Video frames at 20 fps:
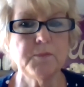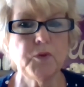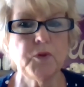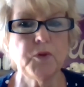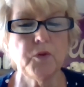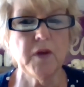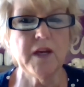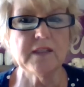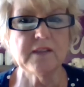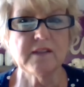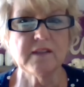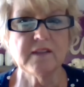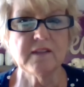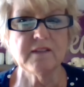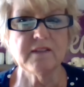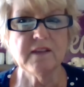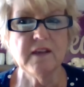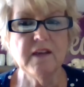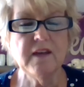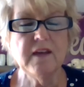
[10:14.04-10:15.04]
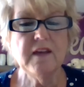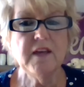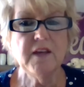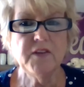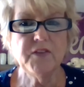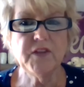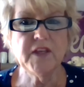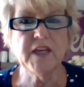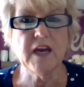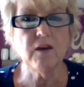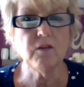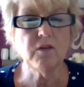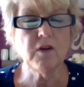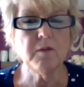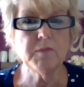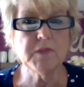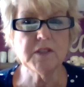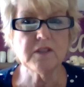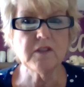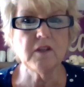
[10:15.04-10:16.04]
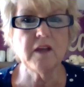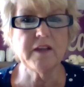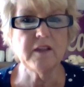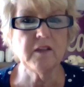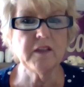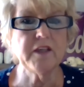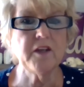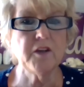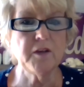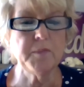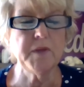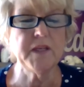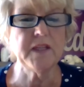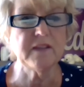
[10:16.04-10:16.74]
progresses, the outcome is likely going to be